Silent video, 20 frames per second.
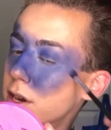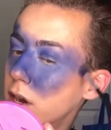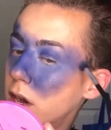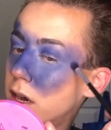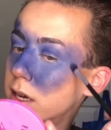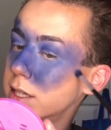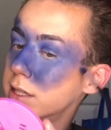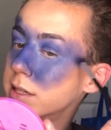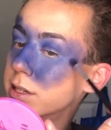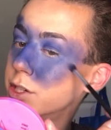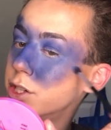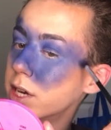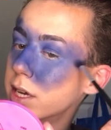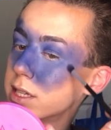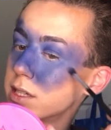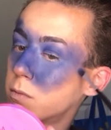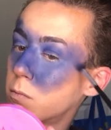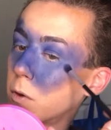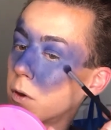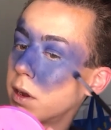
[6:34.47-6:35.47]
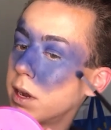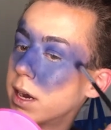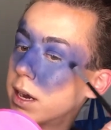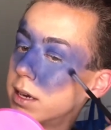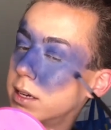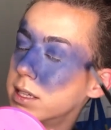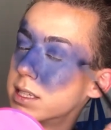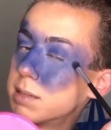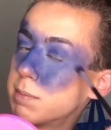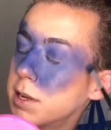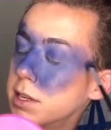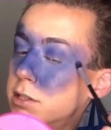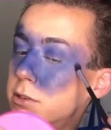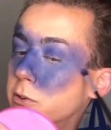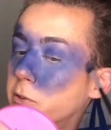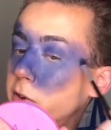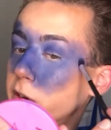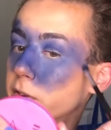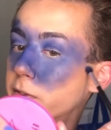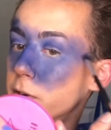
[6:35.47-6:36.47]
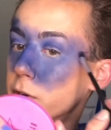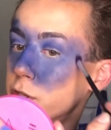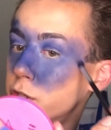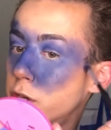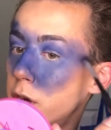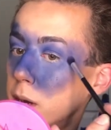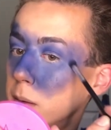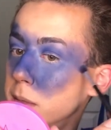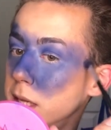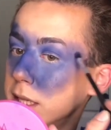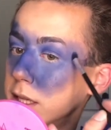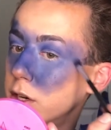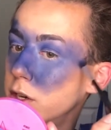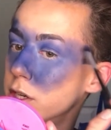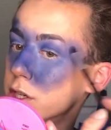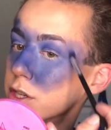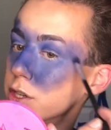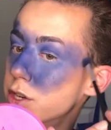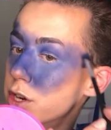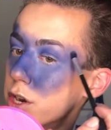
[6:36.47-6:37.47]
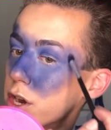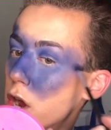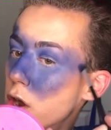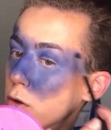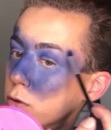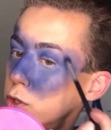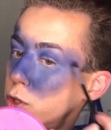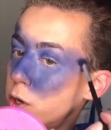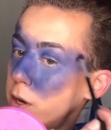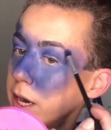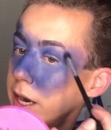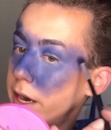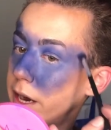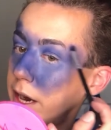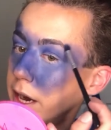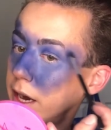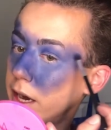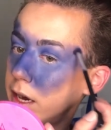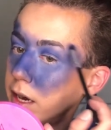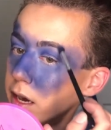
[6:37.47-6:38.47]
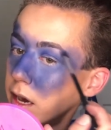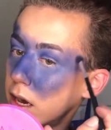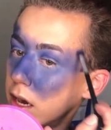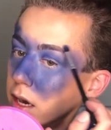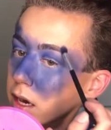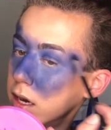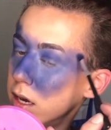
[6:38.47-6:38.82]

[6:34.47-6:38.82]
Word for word: would not suggest working at a dispensary for your first job. Like, there's no training.